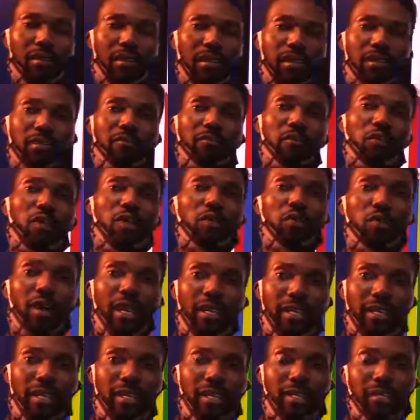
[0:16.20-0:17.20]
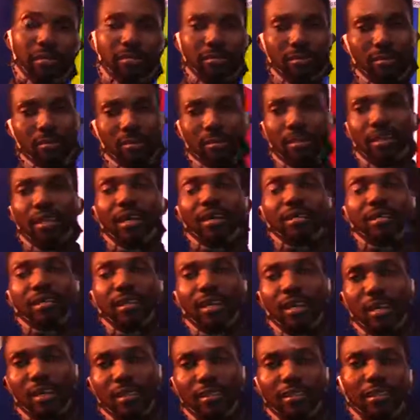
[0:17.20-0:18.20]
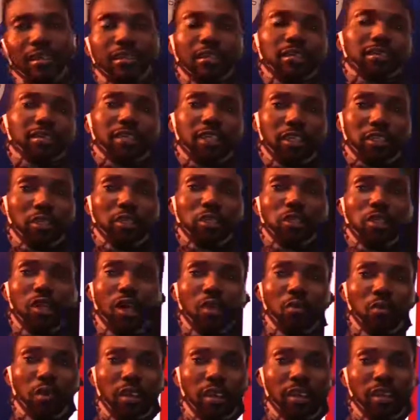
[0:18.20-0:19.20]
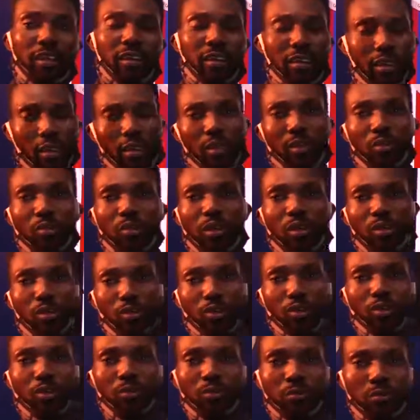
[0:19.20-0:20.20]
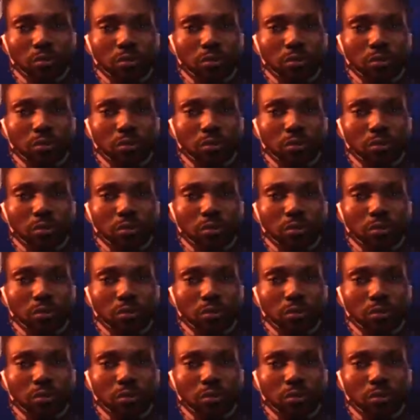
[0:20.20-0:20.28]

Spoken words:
If you are ready, let's start the usual way we do.